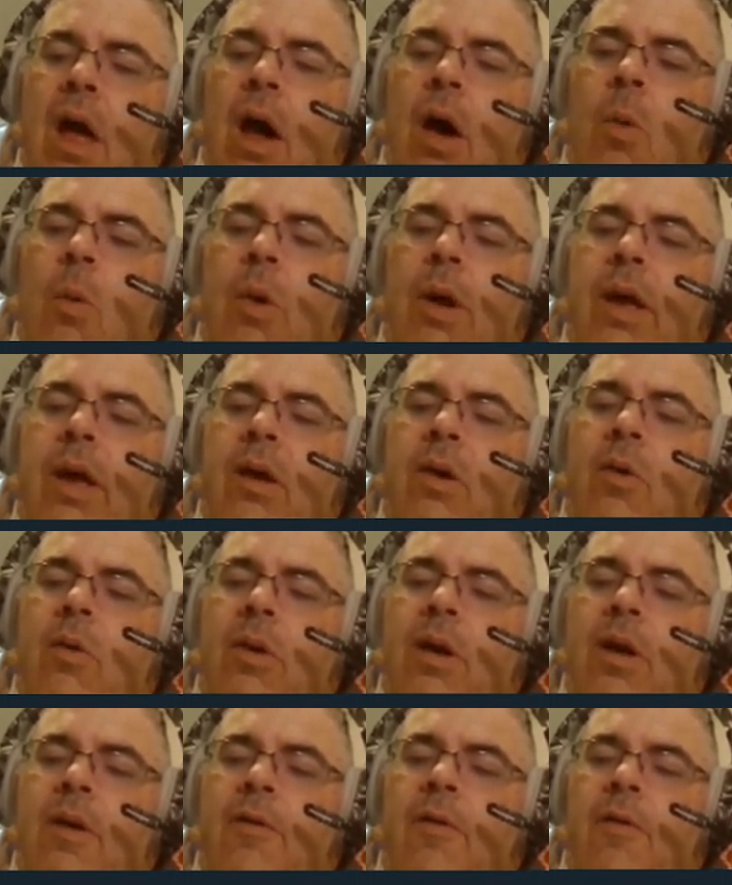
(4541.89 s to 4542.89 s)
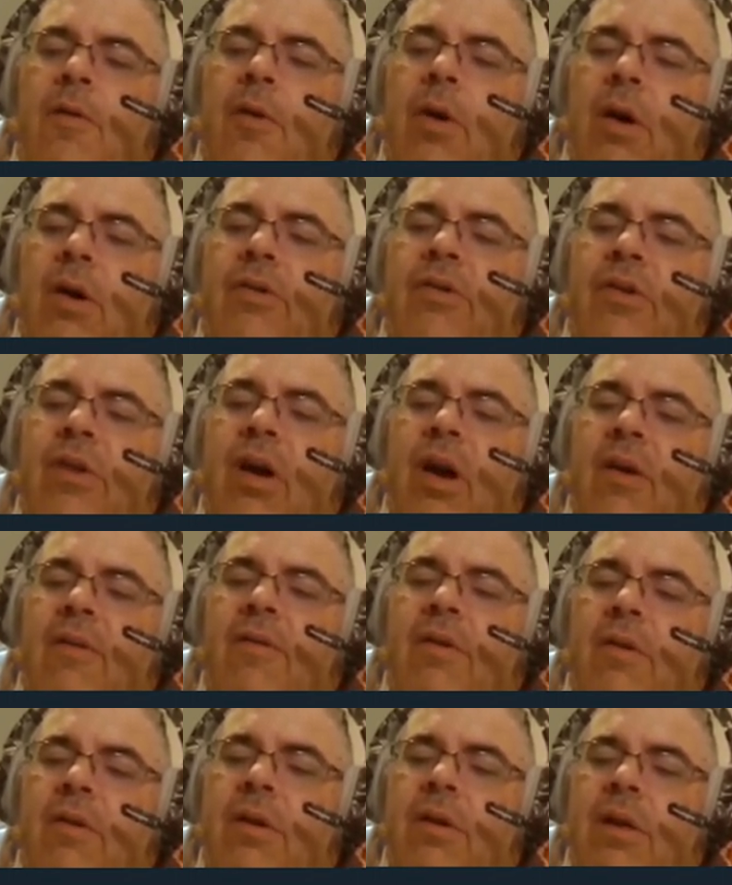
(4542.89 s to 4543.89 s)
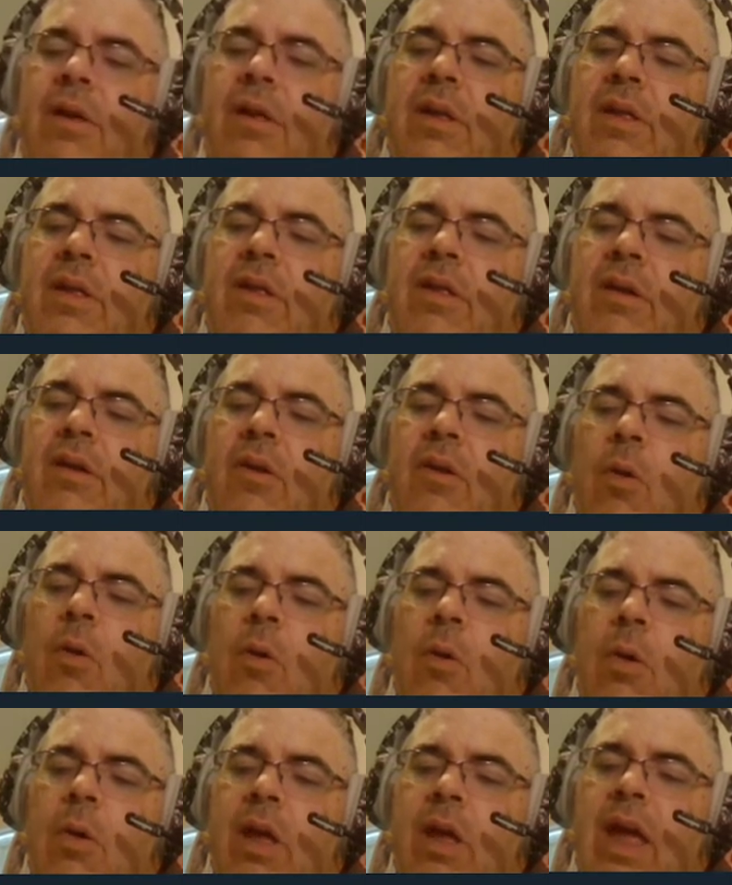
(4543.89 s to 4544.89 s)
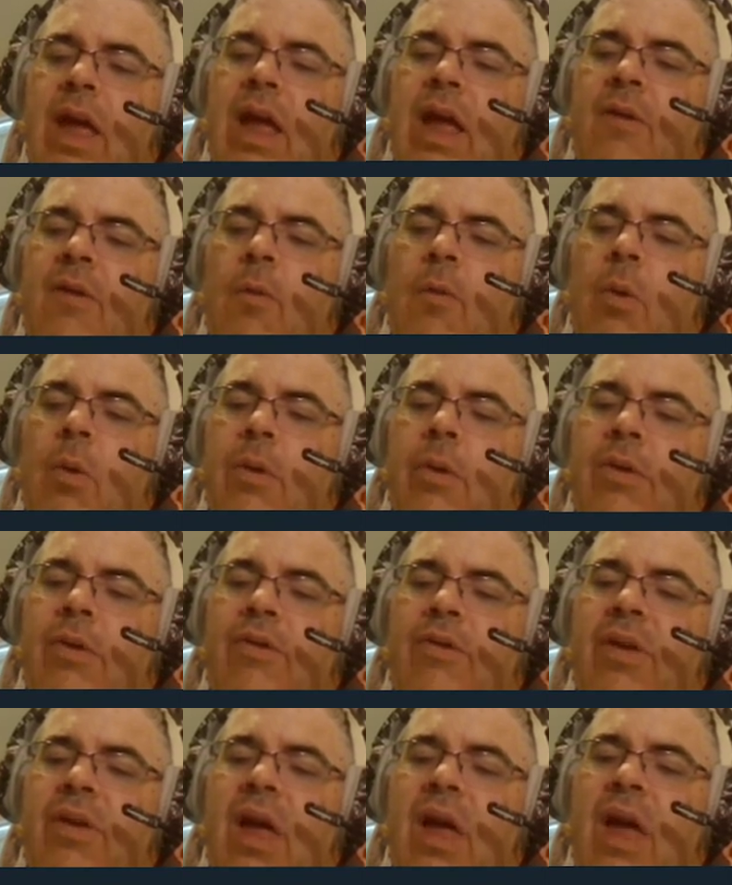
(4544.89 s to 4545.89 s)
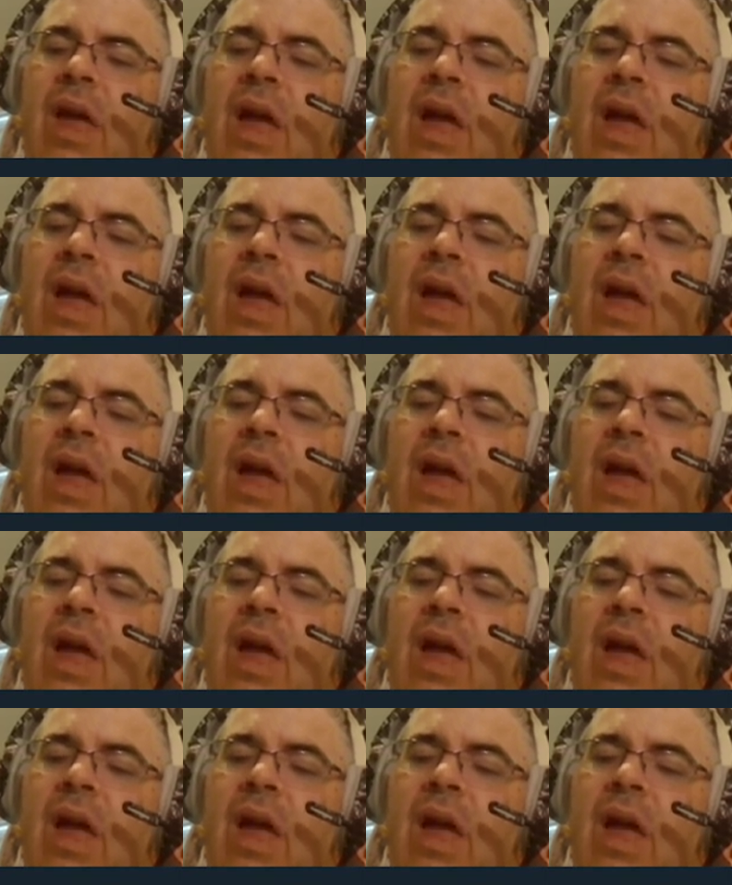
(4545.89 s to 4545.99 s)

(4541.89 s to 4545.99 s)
A white coating of frost covered the cave walls,